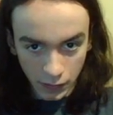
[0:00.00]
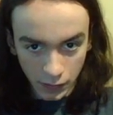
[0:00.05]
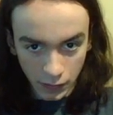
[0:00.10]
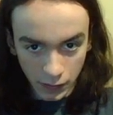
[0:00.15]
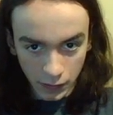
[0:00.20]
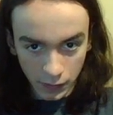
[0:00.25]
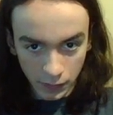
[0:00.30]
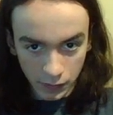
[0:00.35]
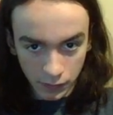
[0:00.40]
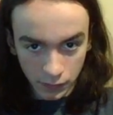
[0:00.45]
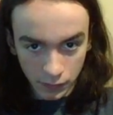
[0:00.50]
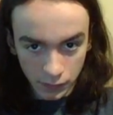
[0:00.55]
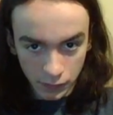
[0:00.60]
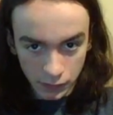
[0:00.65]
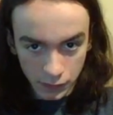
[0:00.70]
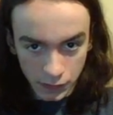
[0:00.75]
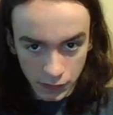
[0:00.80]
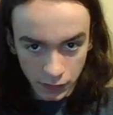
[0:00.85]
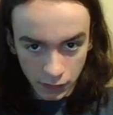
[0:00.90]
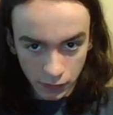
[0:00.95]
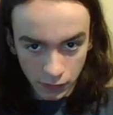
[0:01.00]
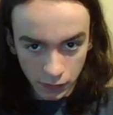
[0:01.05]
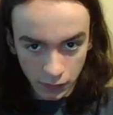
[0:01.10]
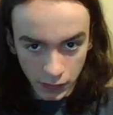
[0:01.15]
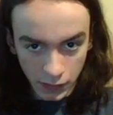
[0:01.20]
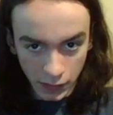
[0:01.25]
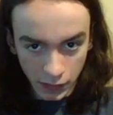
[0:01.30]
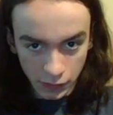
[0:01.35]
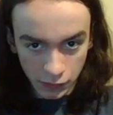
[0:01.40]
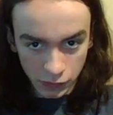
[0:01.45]
So we got
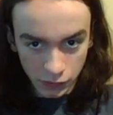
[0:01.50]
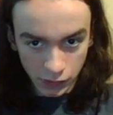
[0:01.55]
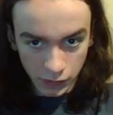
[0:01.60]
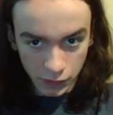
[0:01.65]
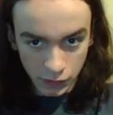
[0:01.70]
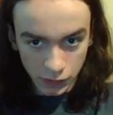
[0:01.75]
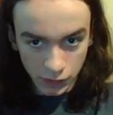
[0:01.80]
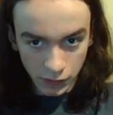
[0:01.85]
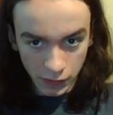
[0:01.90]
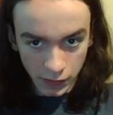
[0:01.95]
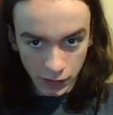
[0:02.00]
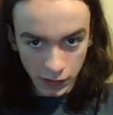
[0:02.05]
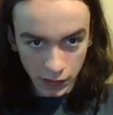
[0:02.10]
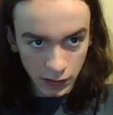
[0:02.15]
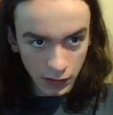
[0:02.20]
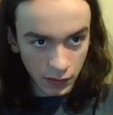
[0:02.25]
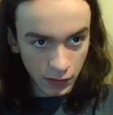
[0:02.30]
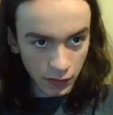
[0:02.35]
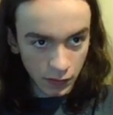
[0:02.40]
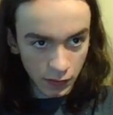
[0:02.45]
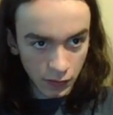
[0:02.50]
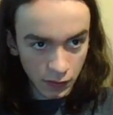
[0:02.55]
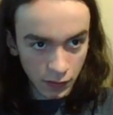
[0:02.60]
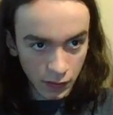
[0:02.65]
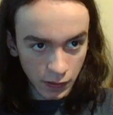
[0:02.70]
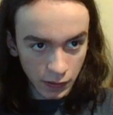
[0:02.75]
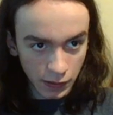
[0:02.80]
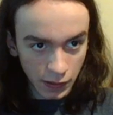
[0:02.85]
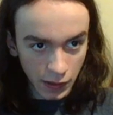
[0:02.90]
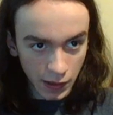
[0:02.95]
Trinitron here.
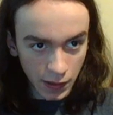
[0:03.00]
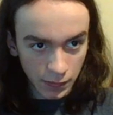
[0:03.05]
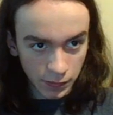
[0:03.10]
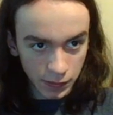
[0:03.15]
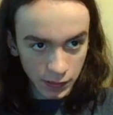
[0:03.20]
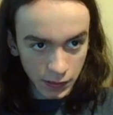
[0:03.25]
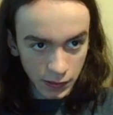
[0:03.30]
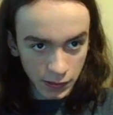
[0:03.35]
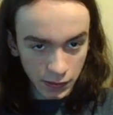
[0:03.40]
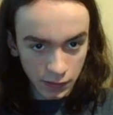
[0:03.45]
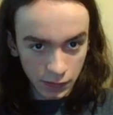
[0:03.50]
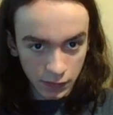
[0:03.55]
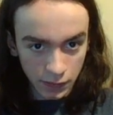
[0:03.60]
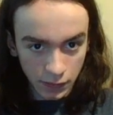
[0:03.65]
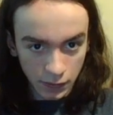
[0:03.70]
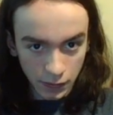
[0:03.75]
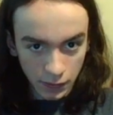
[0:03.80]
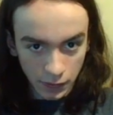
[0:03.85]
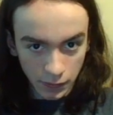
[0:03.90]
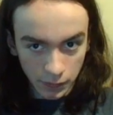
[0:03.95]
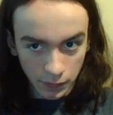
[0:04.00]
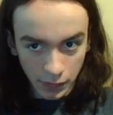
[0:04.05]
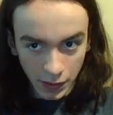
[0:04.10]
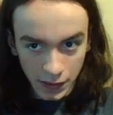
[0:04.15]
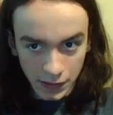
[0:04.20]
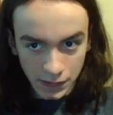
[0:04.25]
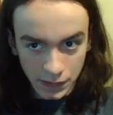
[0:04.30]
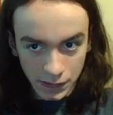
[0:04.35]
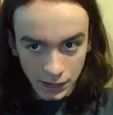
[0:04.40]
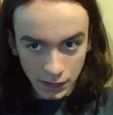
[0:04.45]
Copy it, paste it
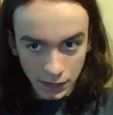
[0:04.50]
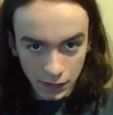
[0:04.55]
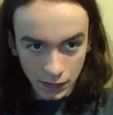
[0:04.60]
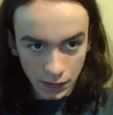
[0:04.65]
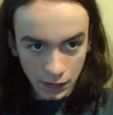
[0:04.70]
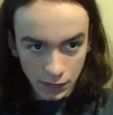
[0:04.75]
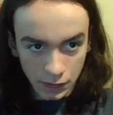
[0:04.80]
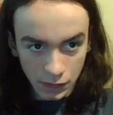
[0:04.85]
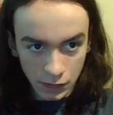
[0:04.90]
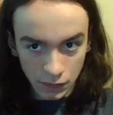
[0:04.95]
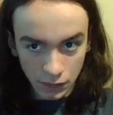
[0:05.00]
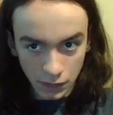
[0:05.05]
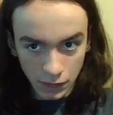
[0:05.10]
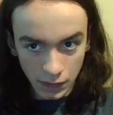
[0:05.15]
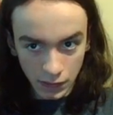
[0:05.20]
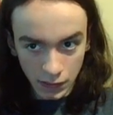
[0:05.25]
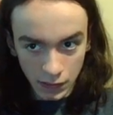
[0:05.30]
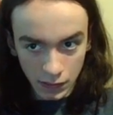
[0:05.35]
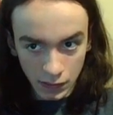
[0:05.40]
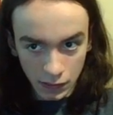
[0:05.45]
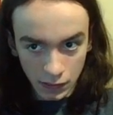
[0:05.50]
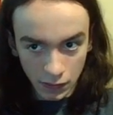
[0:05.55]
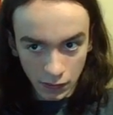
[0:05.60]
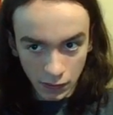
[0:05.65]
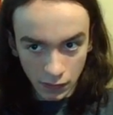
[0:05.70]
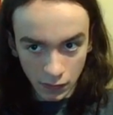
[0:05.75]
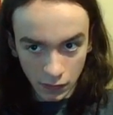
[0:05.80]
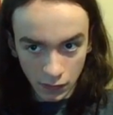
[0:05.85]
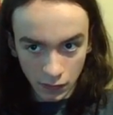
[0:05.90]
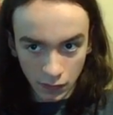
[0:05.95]
into the
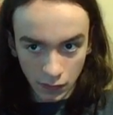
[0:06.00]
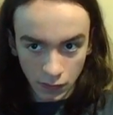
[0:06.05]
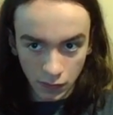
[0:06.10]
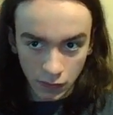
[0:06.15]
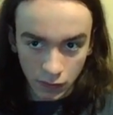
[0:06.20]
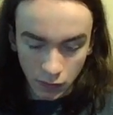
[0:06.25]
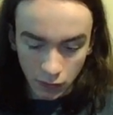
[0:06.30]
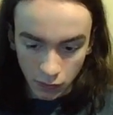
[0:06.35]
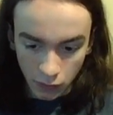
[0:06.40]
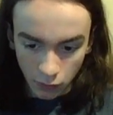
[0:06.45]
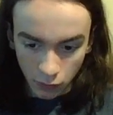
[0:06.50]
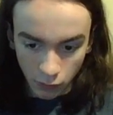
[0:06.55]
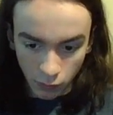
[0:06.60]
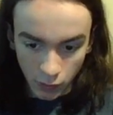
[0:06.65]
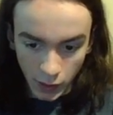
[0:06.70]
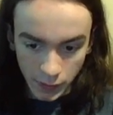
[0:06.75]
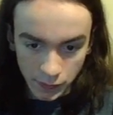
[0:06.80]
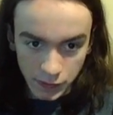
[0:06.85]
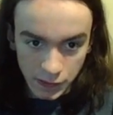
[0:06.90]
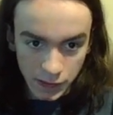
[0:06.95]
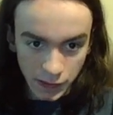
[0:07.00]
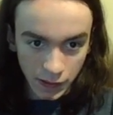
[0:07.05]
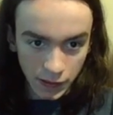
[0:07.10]
website,